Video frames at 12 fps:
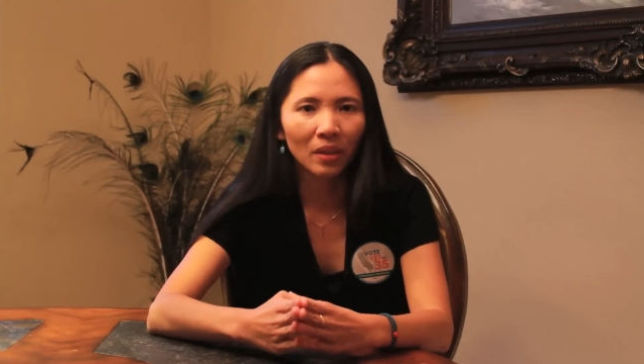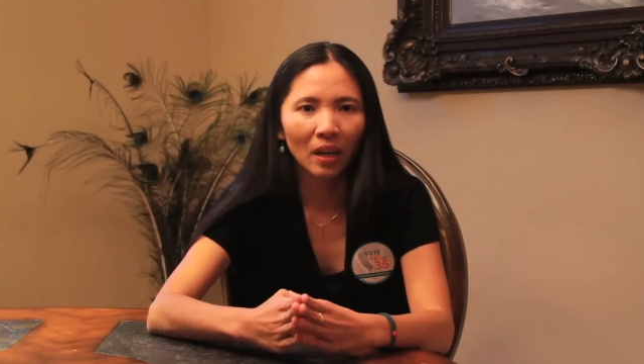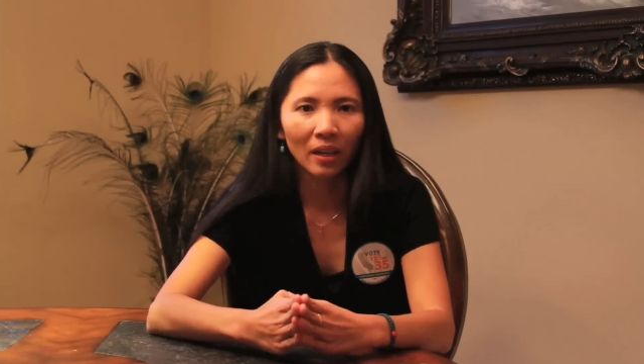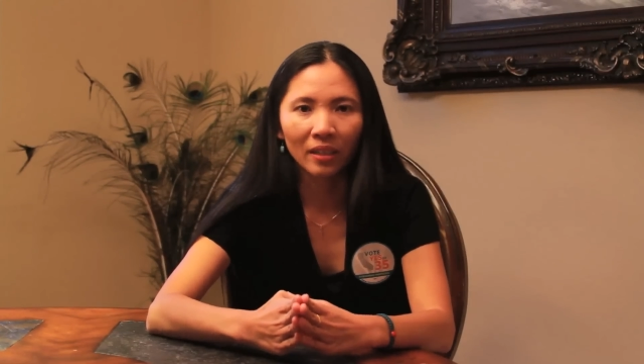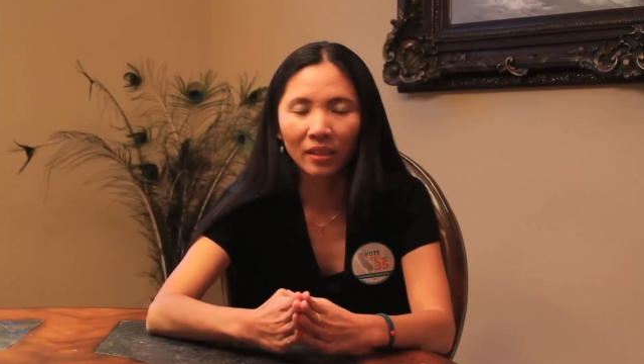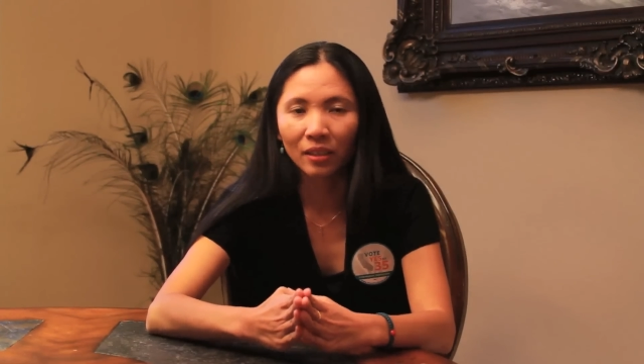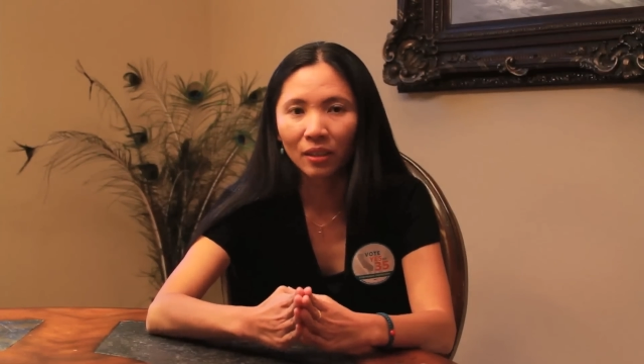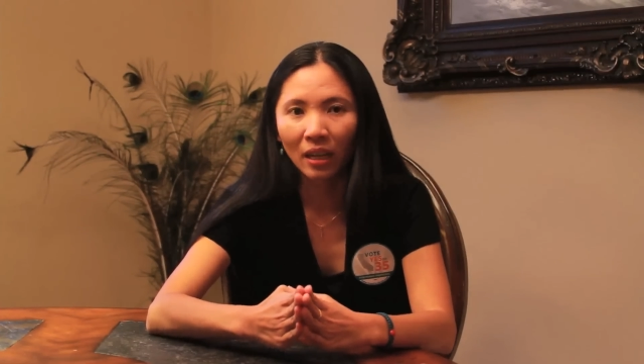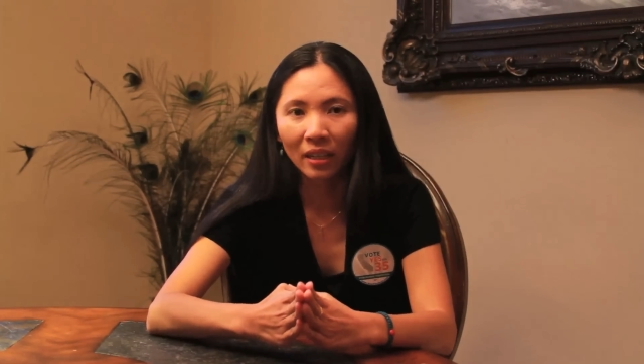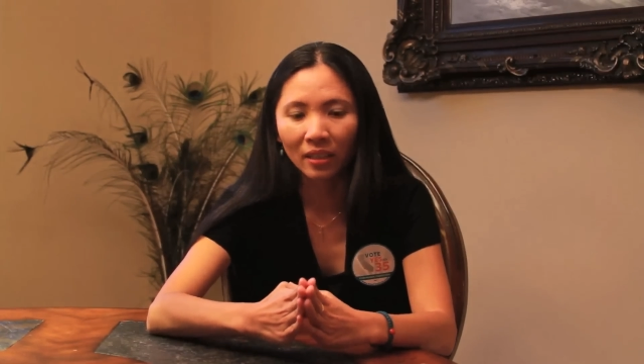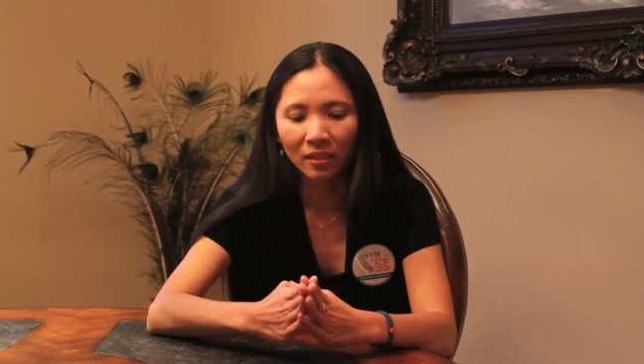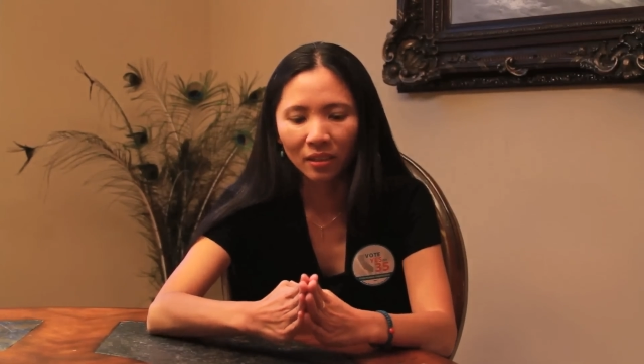I
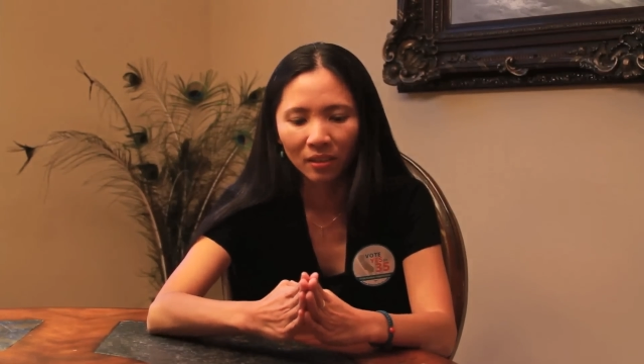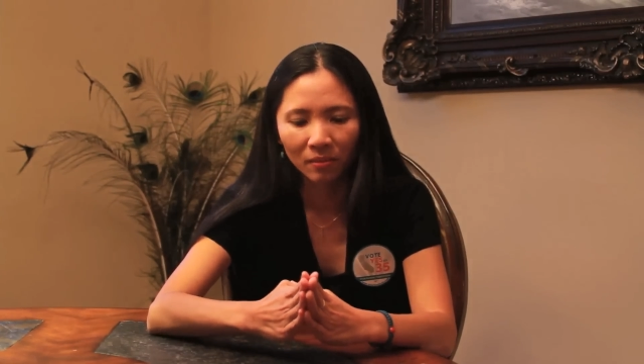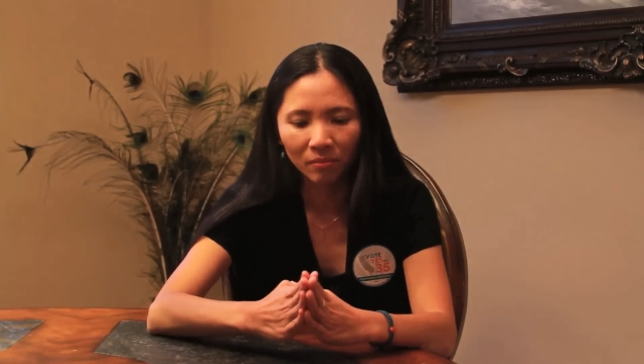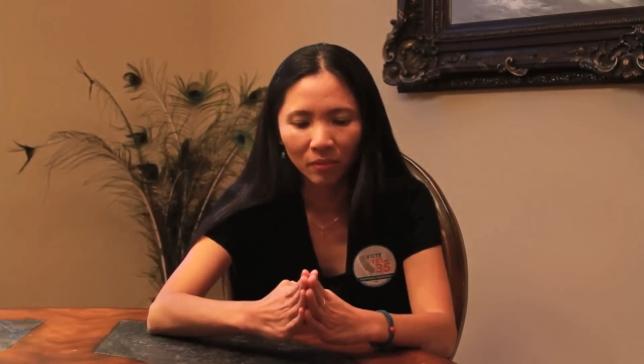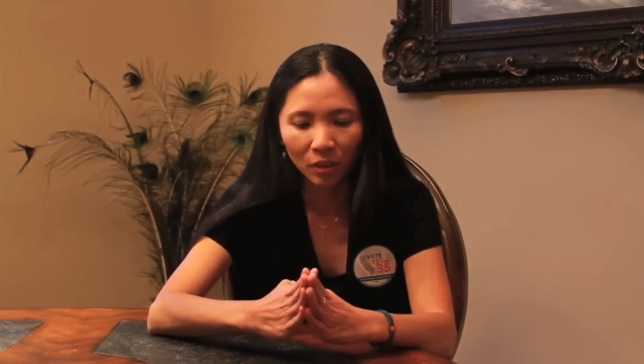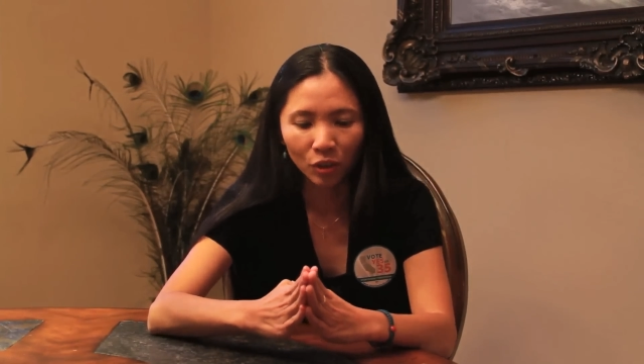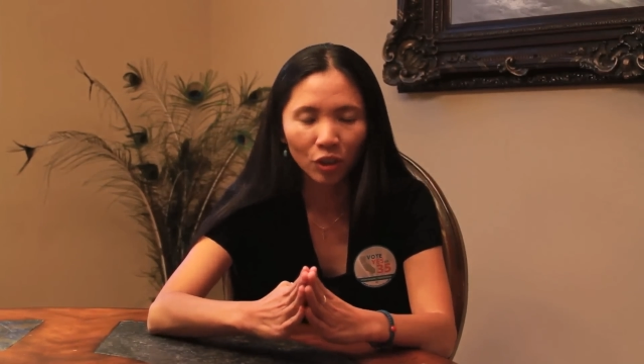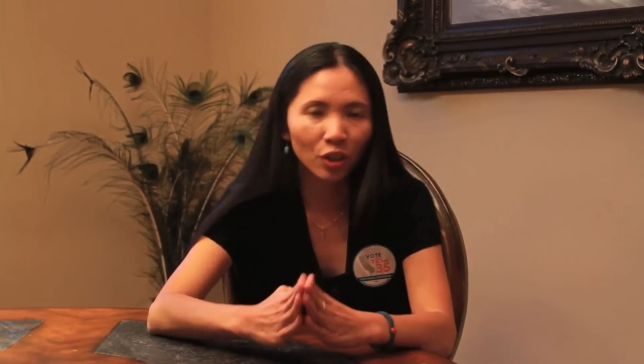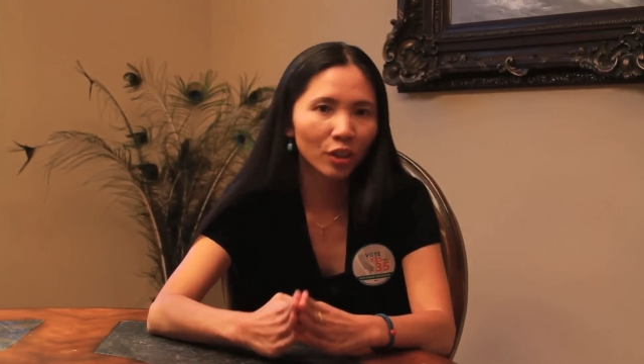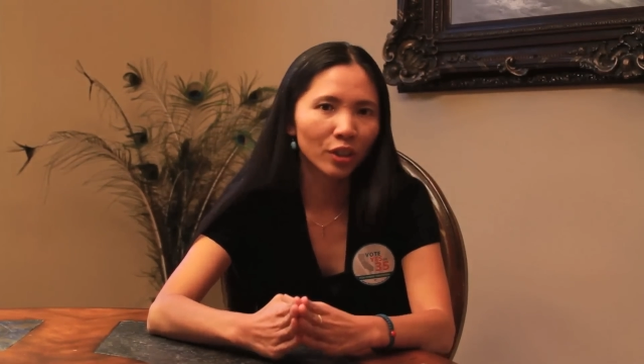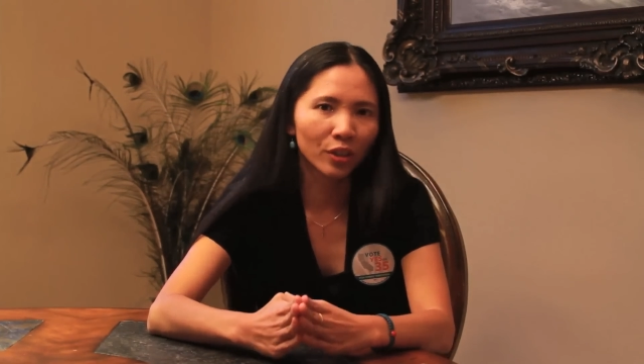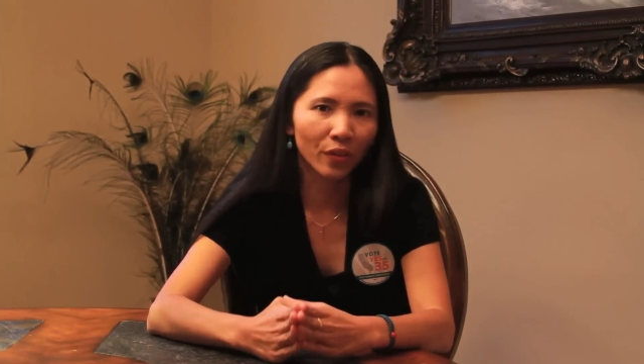can assure you